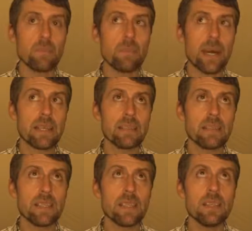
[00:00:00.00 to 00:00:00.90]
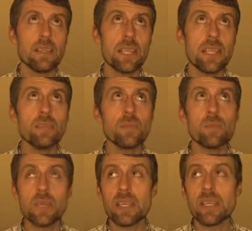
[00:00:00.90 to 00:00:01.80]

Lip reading: but it need to be.